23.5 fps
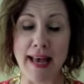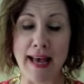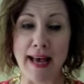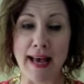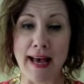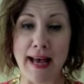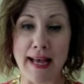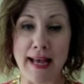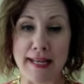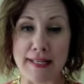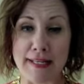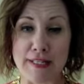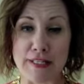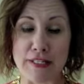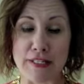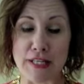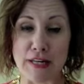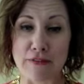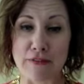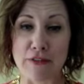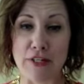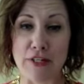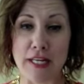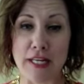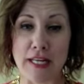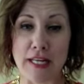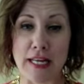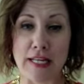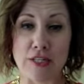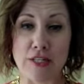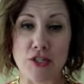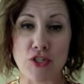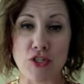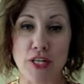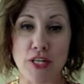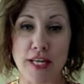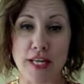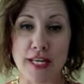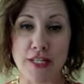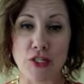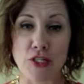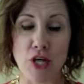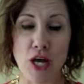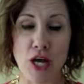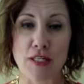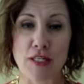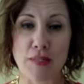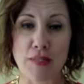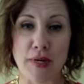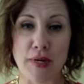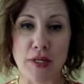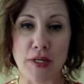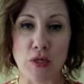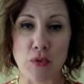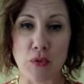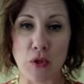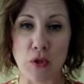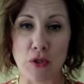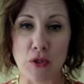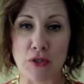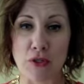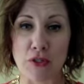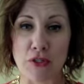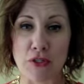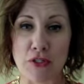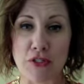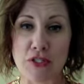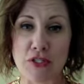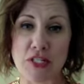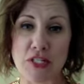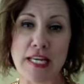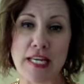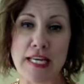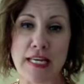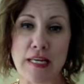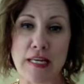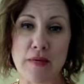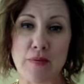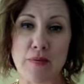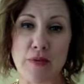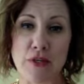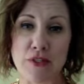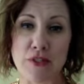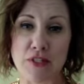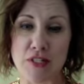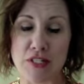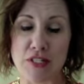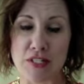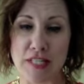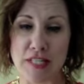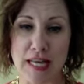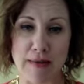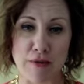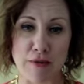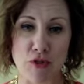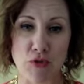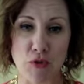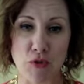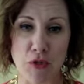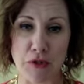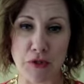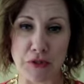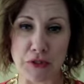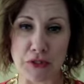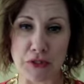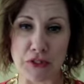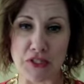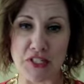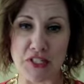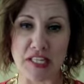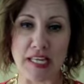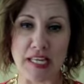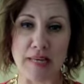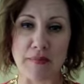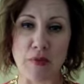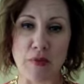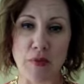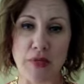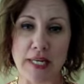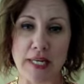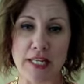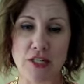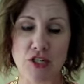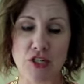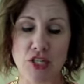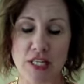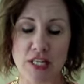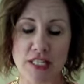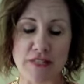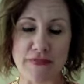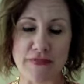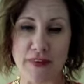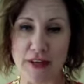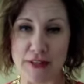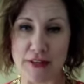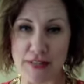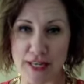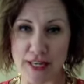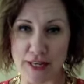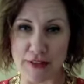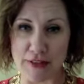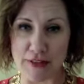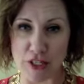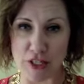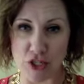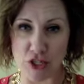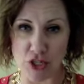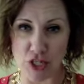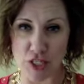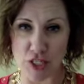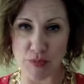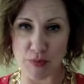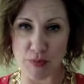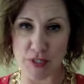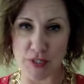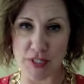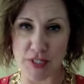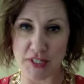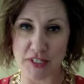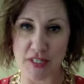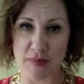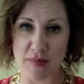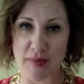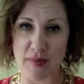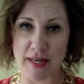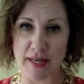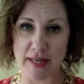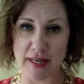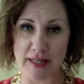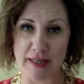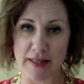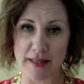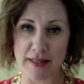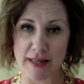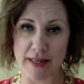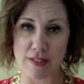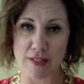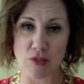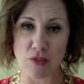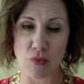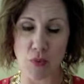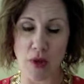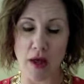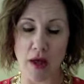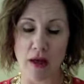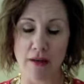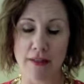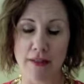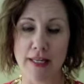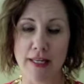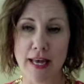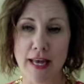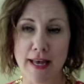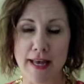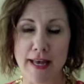I discovered it. She had talked about a Roller Girls team. There's established Roller Girls team, and when I just found out that she is participating as well,